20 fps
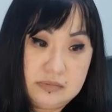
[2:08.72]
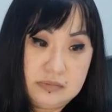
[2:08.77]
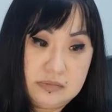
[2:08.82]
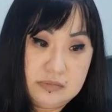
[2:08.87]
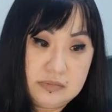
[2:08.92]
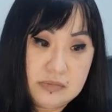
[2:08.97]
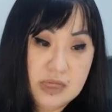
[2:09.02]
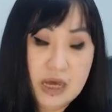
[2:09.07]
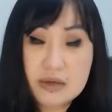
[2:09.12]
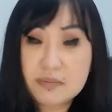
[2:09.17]

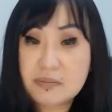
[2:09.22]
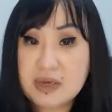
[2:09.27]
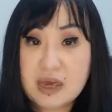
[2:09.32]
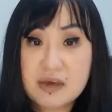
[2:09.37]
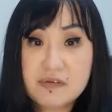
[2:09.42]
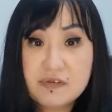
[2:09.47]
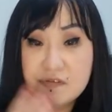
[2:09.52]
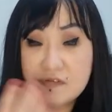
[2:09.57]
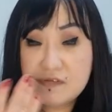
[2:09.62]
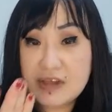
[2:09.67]
I may
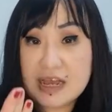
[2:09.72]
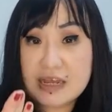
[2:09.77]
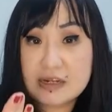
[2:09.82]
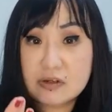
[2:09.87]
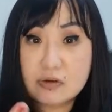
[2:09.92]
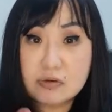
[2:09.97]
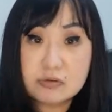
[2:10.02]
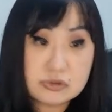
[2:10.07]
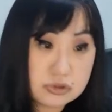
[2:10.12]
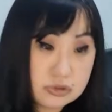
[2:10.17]
have a flat
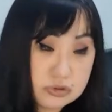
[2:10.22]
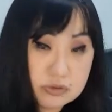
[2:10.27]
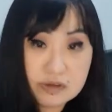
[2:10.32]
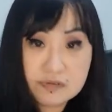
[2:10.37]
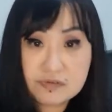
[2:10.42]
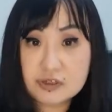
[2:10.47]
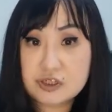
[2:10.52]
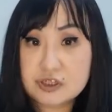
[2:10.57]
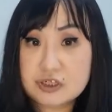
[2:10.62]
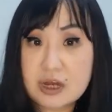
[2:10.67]
nose, you have
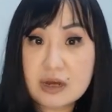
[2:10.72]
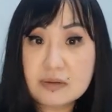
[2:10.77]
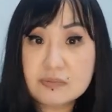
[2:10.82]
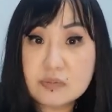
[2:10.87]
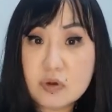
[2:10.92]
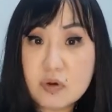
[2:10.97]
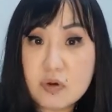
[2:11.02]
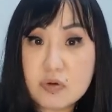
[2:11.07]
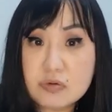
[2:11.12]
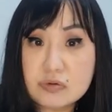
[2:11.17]
a sharp
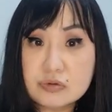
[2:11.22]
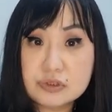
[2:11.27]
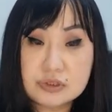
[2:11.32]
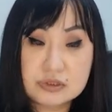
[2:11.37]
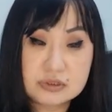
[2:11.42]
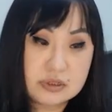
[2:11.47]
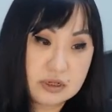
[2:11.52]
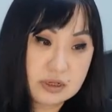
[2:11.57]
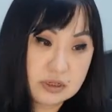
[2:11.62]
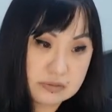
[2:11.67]

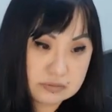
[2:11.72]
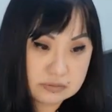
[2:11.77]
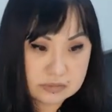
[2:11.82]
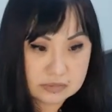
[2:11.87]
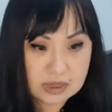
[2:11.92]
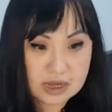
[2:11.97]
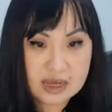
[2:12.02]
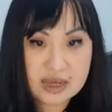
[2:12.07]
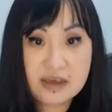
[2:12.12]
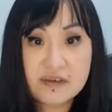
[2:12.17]
nose.
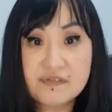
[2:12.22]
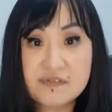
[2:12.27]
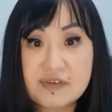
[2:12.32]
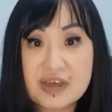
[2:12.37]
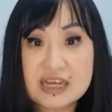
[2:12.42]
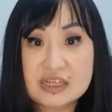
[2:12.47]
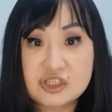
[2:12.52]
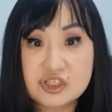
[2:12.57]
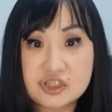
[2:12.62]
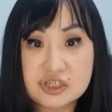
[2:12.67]
I have
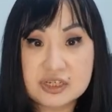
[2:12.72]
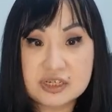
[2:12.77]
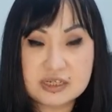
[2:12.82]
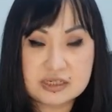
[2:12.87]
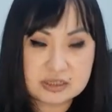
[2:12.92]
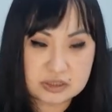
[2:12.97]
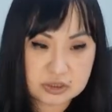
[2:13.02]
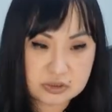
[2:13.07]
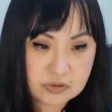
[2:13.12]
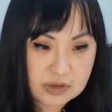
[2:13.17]
fat
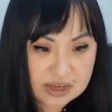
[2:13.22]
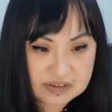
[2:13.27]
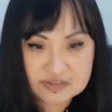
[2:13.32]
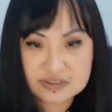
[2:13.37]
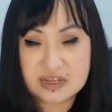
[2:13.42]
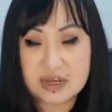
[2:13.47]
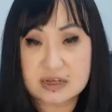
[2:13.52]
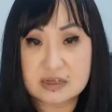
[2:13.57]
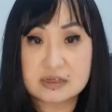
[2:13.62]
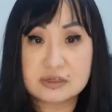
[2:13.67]
cheeks, you have
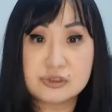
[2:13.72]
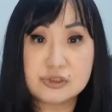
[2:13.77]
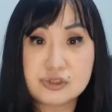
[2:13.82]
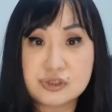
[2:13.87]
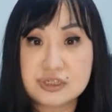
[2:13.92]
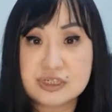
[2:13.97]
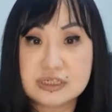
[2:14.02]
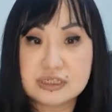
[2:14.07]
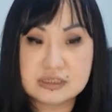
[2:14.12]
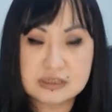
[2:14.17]
sunken
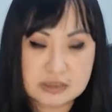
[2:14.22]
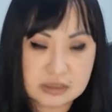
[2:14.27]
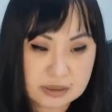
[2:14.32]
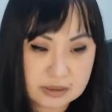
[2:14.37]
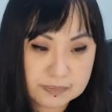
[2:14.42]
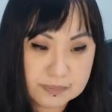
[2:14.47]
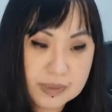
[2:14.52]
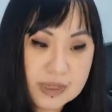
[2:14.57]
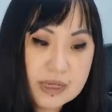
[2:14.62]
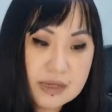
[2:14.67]
cheeks.
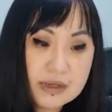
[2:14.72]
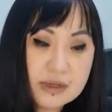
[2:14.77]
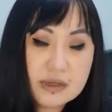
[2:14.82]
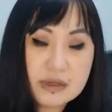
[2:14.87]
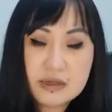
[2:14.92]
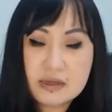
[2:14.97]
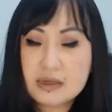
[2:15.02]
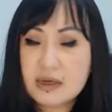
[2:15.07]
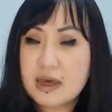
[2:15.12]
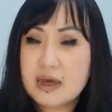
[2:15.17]

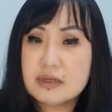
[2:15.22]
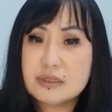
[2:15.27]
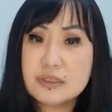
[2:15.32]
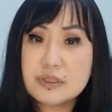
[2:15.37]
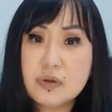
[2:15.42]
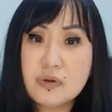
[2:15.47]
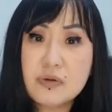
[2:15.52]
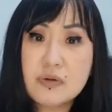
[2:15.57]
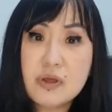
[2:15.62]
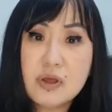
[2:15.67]
Yeah,
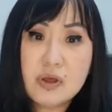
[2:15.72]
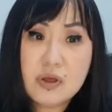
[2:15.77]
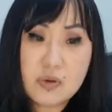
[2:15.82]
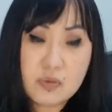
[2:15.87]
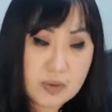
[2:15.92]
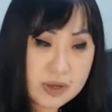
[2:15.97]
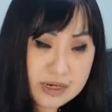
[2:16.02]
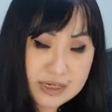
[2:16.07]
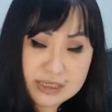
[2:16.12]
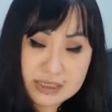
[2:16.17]
so
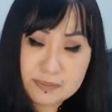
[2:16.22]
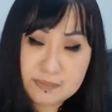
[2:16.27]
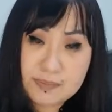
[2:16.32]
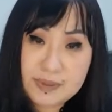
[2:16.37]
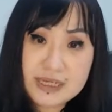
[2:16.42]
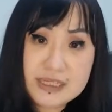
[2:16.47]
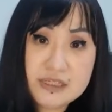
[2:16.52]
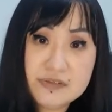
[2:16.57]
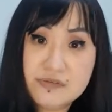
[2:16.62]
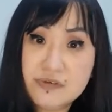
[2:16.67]
what is
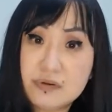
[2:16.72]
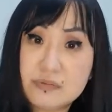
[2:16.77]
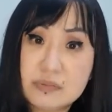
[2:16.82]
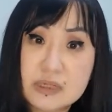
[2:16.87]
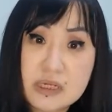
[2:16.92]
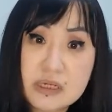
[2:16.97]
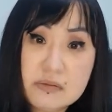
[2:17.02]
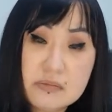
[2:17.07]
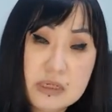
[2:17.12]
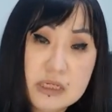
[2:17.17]
best for
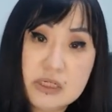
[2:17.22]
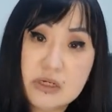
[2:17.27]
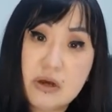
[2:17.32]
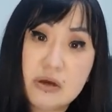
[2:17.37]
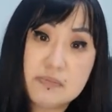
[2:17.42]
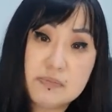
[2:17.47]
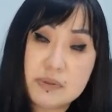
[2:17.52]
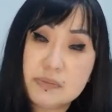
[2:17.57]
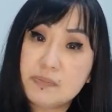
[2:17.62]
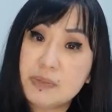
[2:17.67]
me may
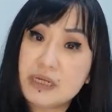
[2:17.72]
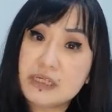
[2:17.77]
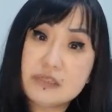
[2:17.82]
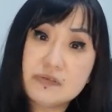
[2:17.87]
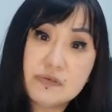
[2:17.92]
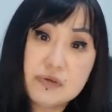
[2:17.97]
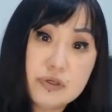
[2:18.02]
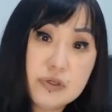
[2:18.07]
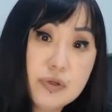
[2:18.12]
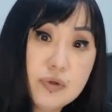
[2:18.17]
not be best
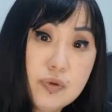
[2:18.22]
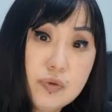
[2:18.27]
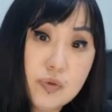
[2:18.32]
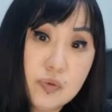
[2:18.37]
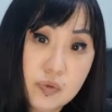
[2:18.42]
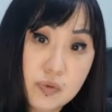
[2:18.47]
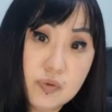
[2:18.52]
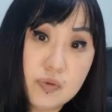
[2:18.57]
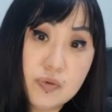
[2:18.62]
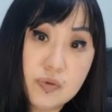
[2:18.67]
for you.
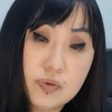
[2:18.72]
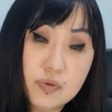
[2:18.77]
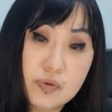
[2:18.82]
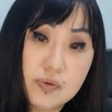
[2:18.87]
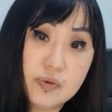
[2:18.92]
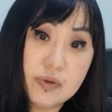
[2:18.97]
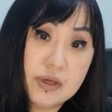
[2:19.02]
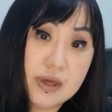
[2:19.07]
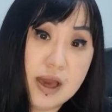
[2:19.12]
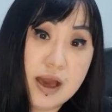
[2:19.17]

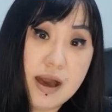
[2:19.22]
Yeah.